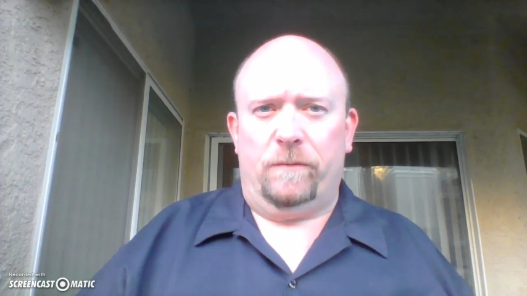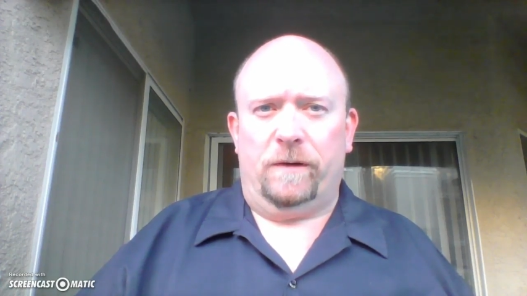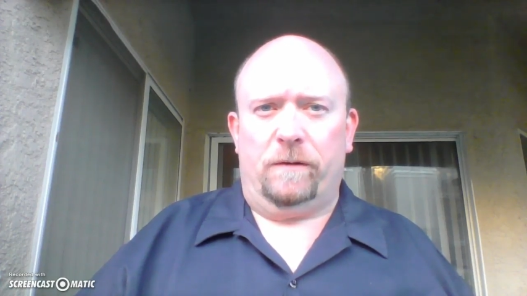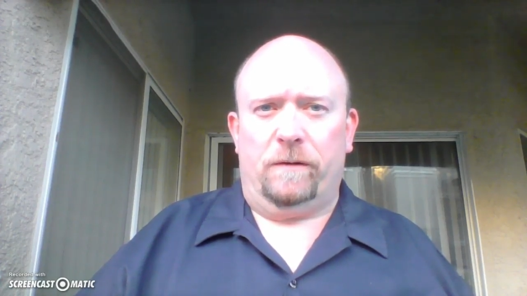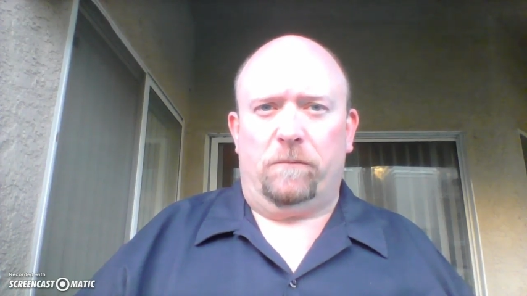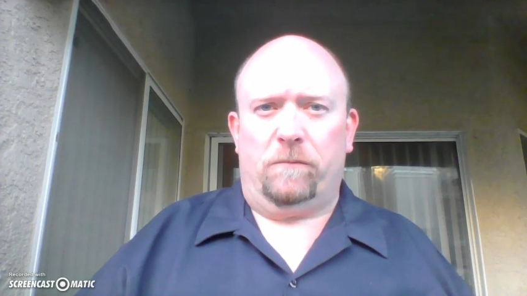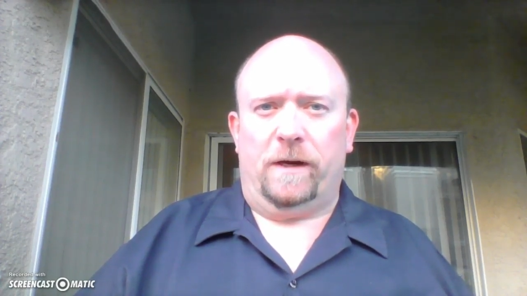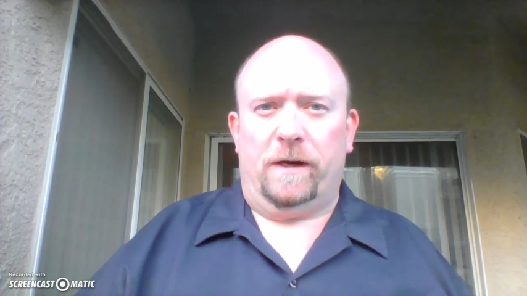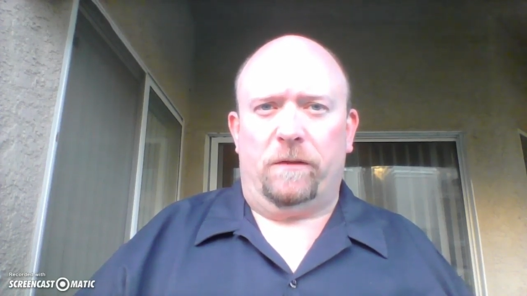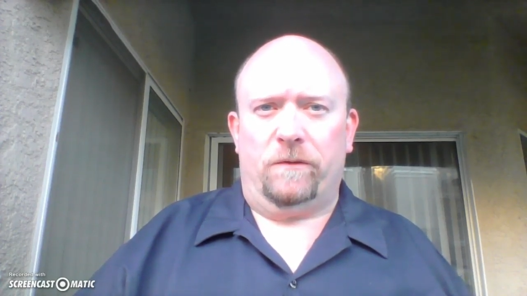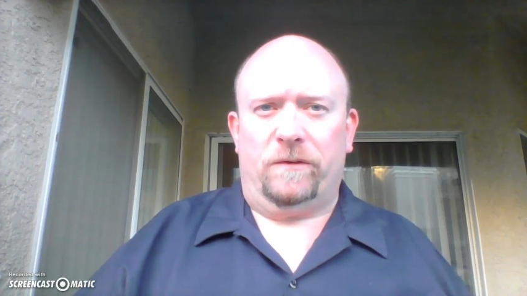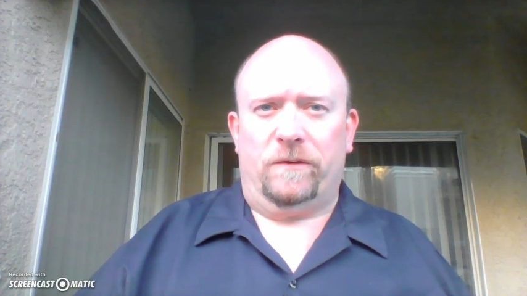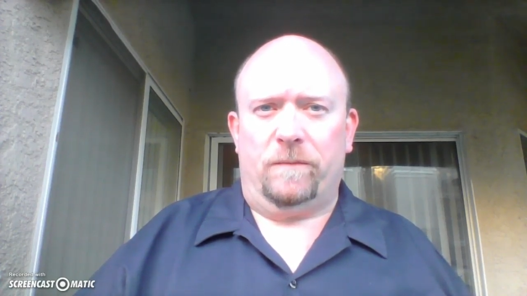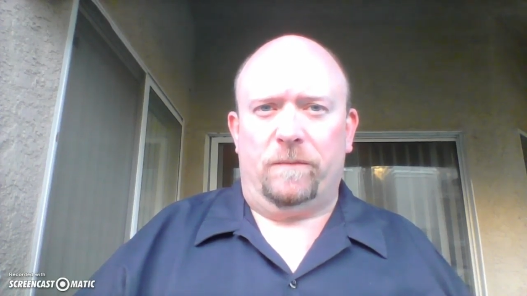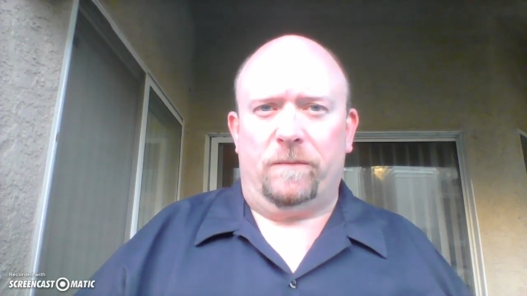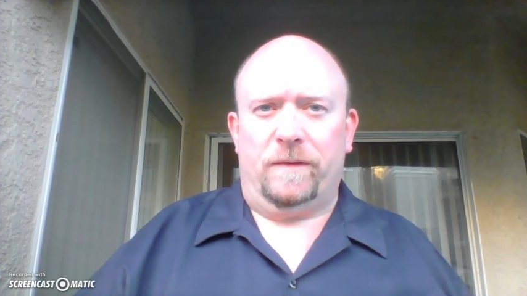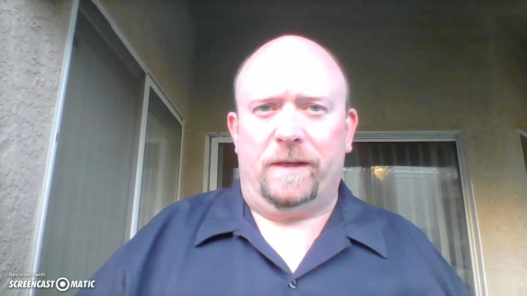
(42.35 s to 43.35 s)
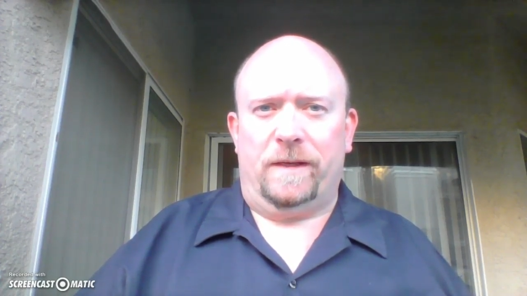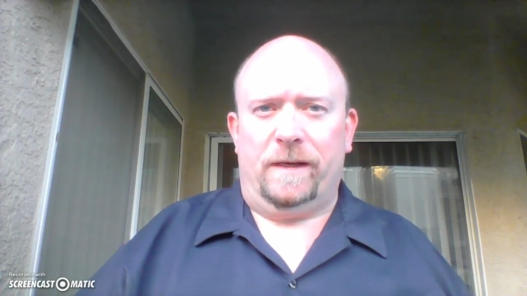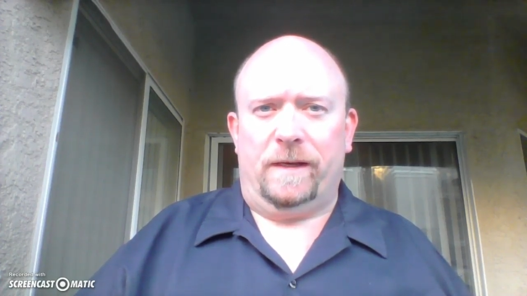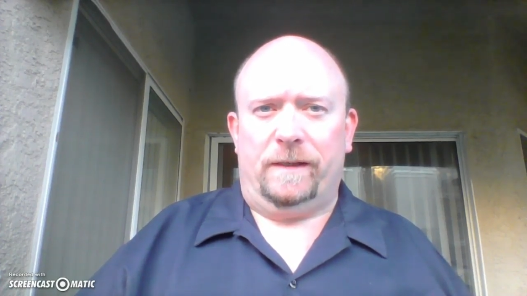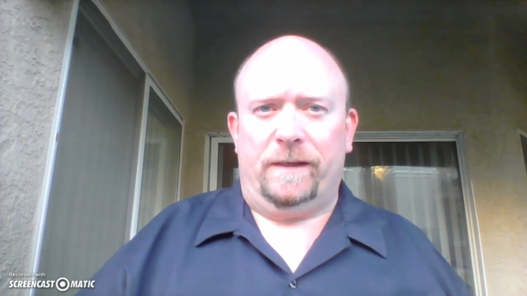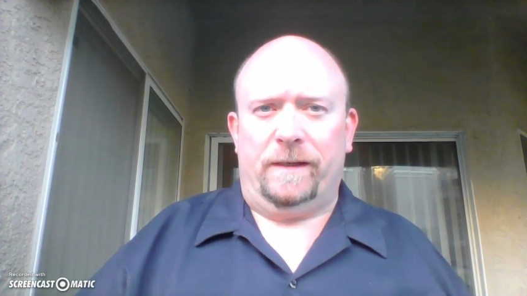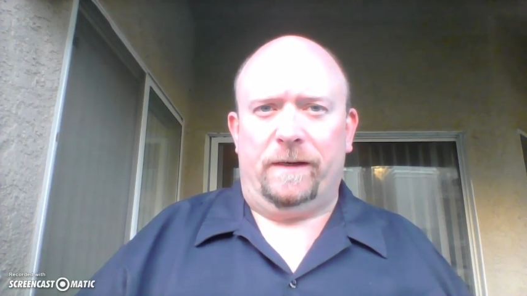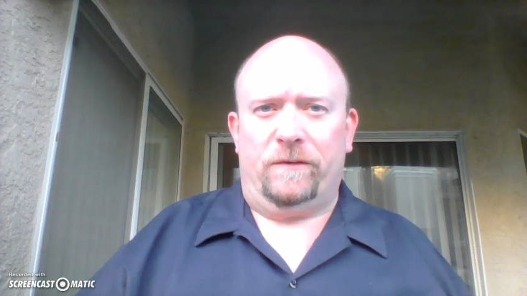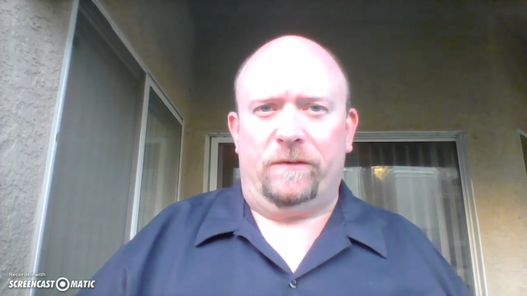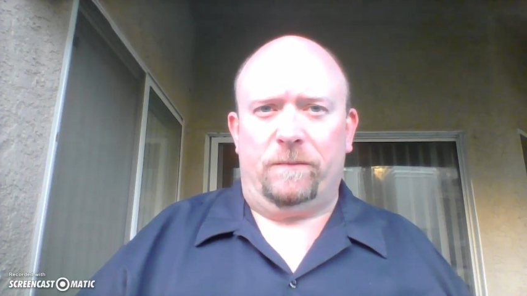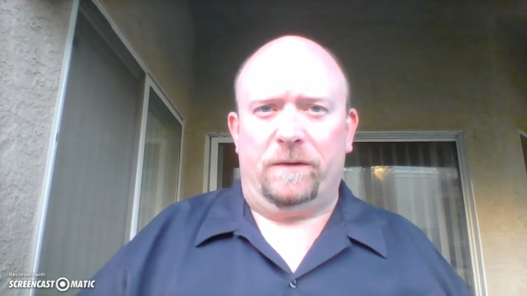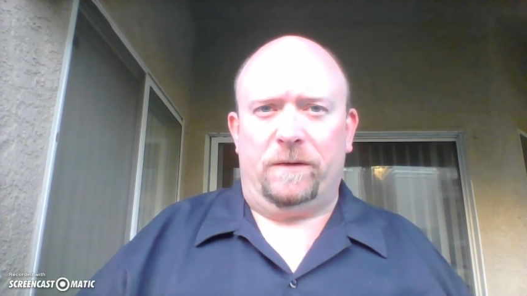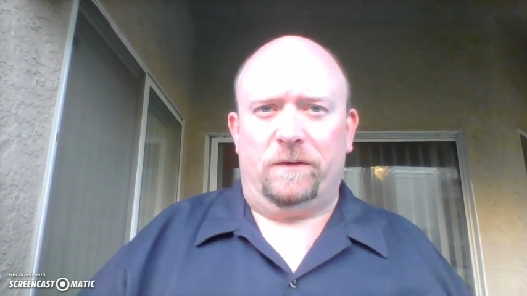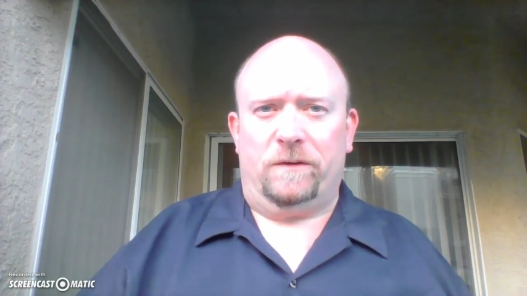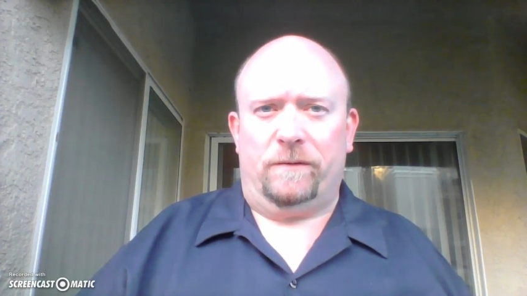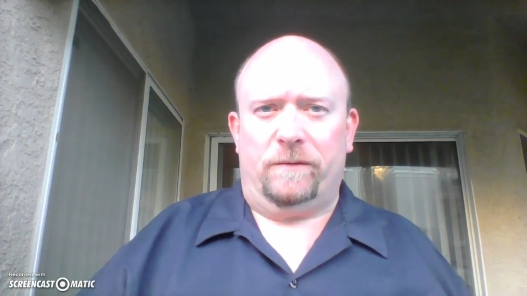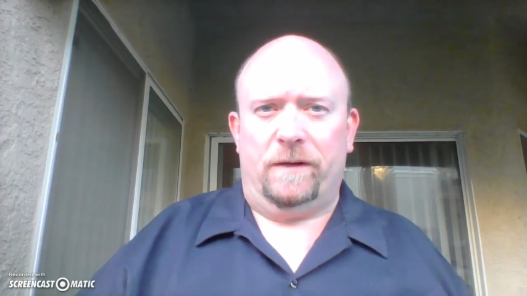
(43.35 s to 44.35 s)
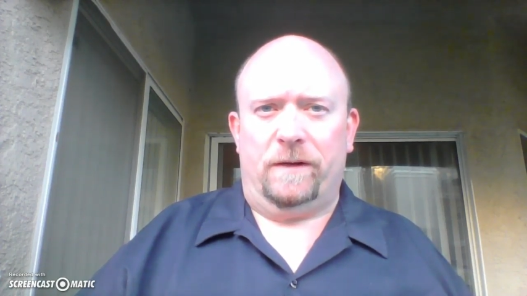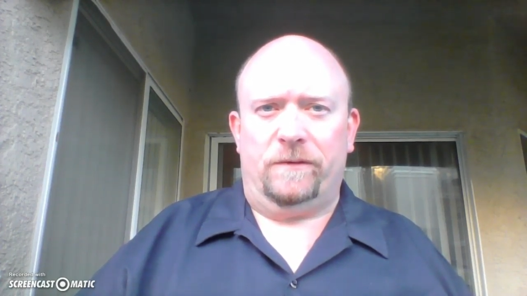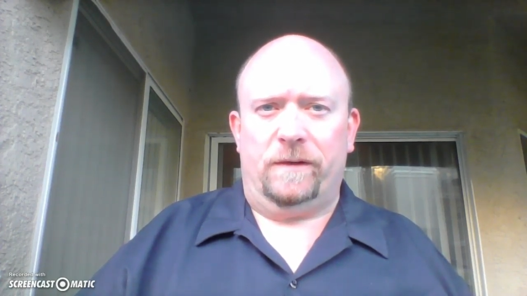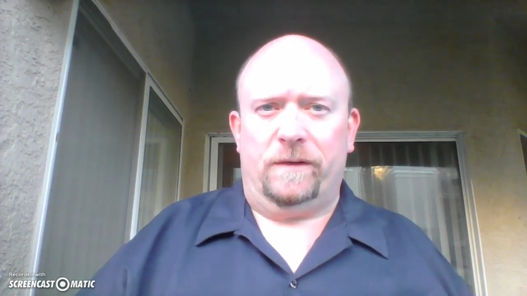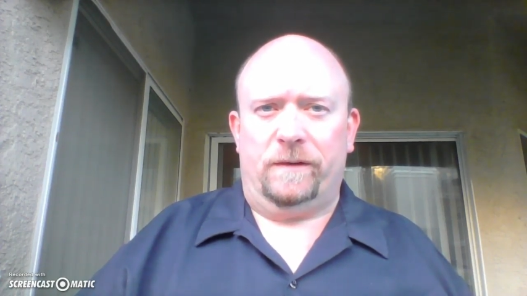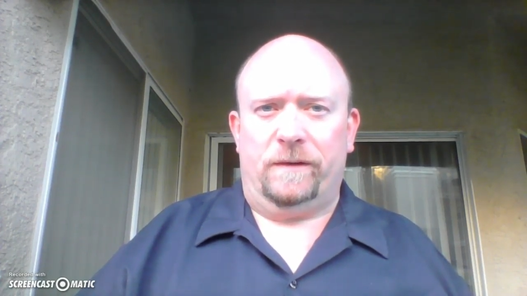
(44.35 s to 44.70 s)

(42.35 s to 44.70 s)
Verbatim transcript: beer and break through some of the elitism that surrounds it,